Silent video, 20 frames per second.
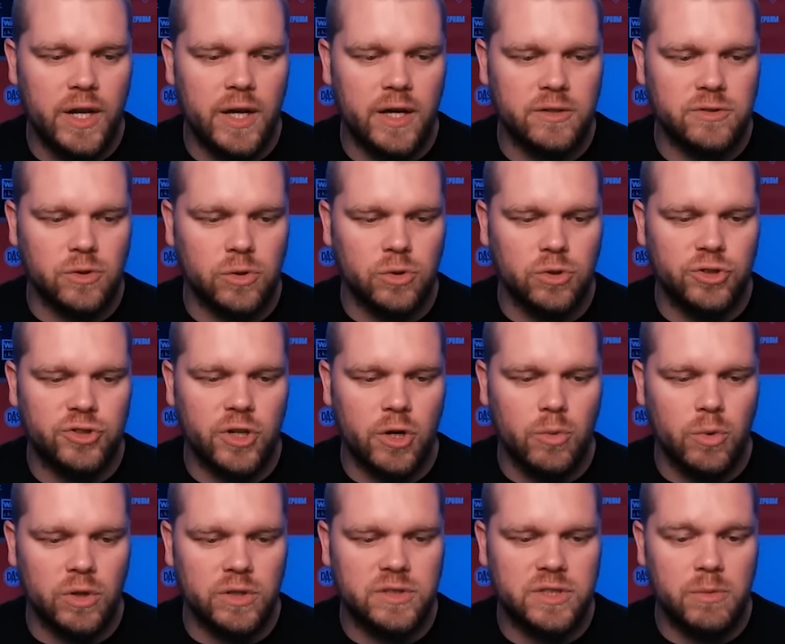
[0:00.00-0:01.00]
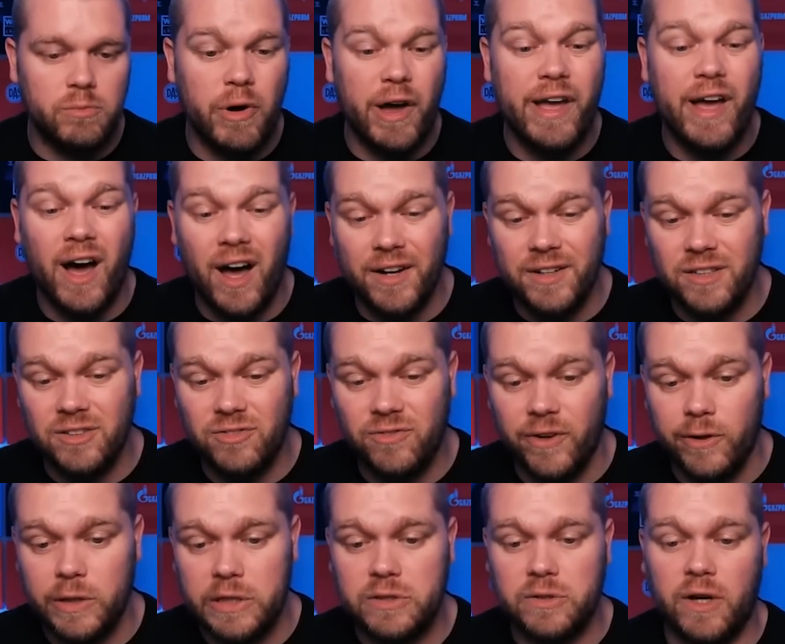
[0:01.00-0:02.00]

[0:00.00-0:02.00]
is also wanted by Huddersfield.